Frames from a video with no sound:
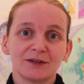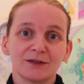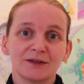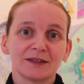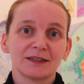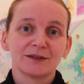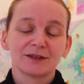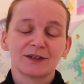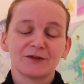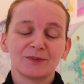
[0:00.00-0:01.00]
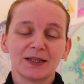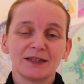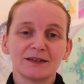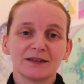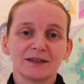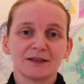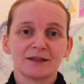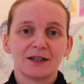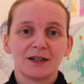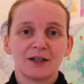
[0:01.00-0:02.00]
Do you see yourself painting,
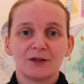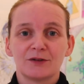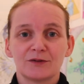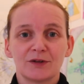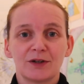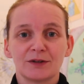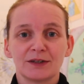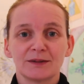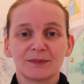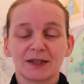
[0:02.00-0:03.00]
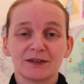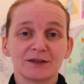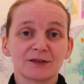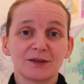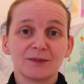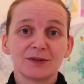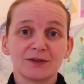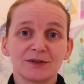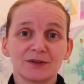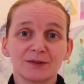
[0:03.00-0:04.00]
drawing, making
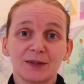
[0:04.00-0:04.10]
sculptures,